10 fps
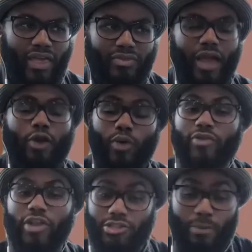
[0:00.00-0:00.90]

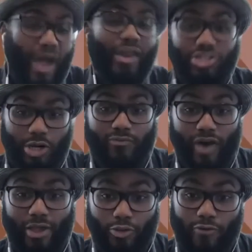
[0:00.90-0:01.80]
equivalent to monetary
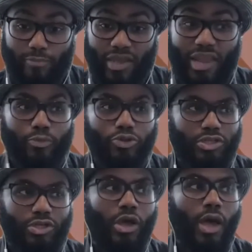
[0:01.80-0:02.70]
value of being able
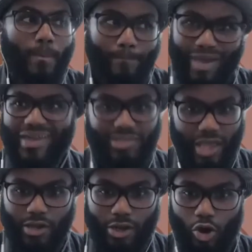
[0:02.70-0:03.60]
to
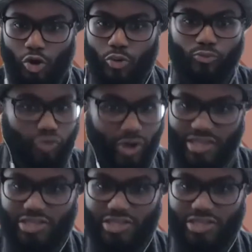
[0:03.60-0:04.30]
maintain a home, raise